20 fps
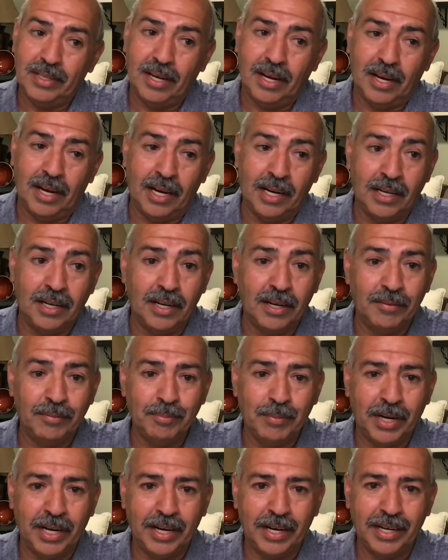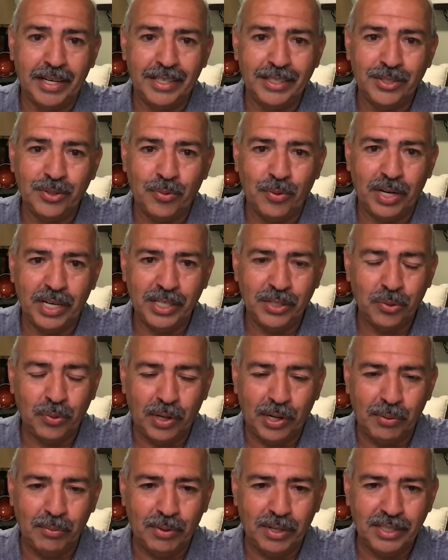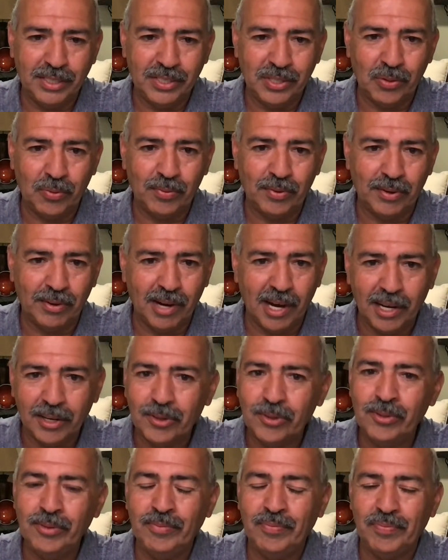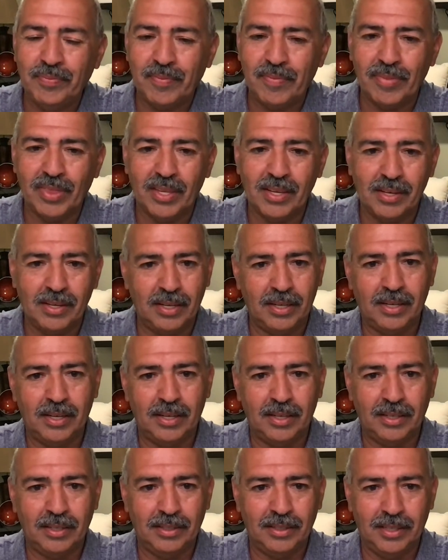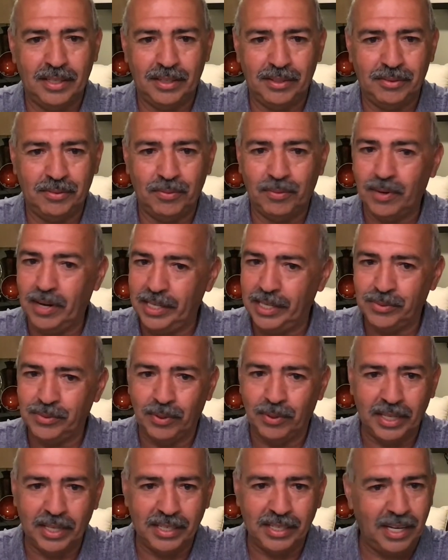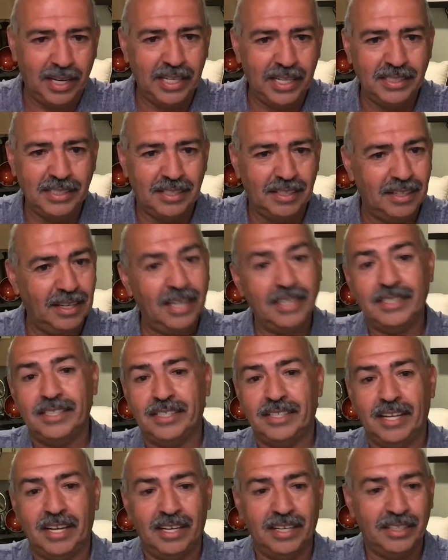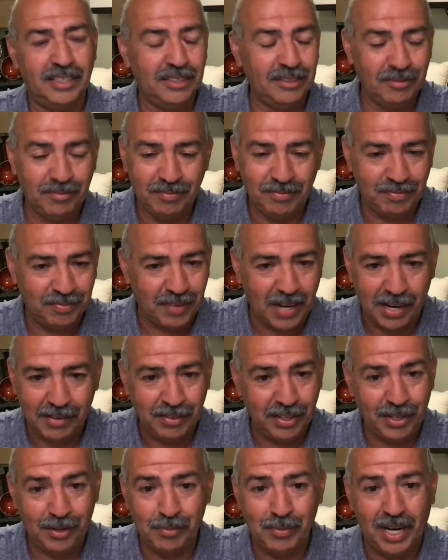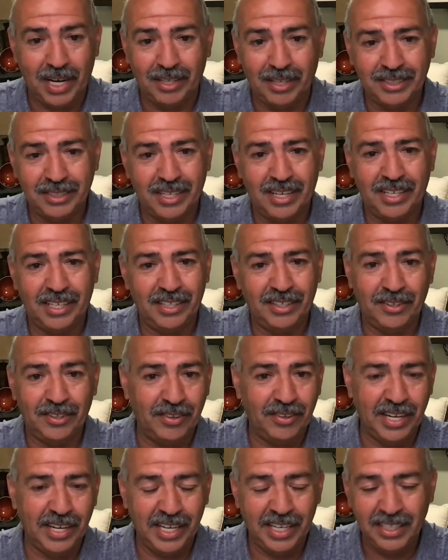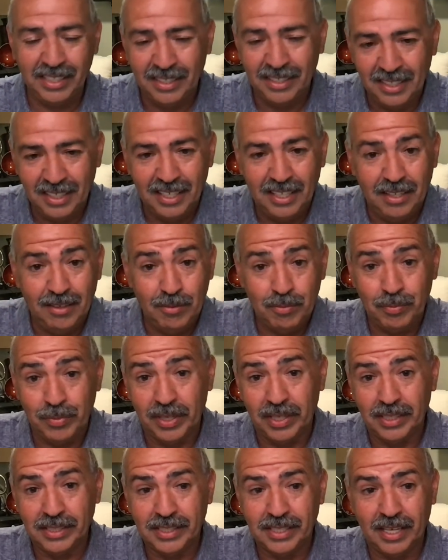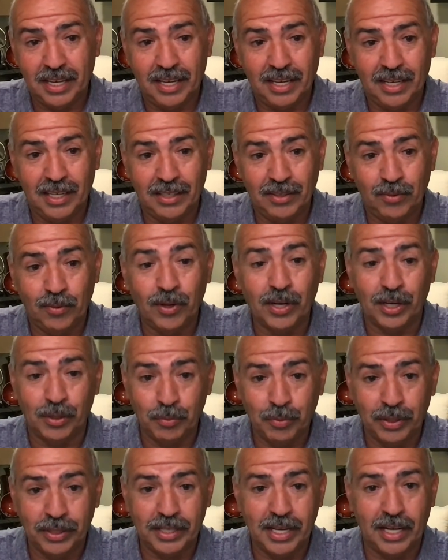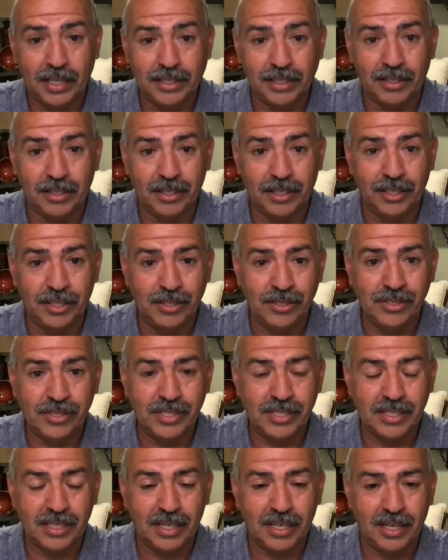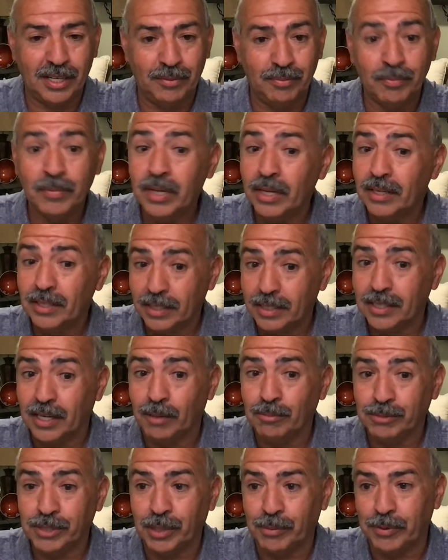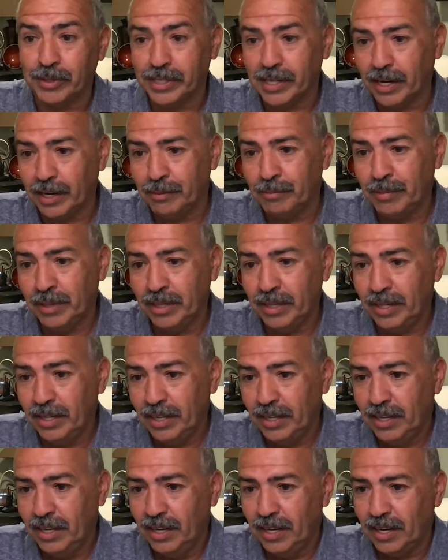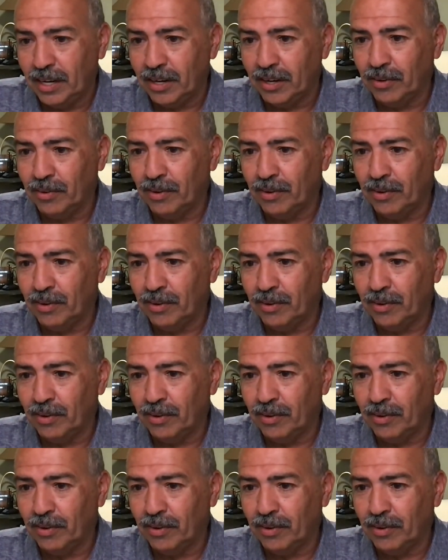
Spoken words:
I love my 2021 Silverado. It rides really nice, less than 500 miles on it already. But we're going to put that to good use come summertime. All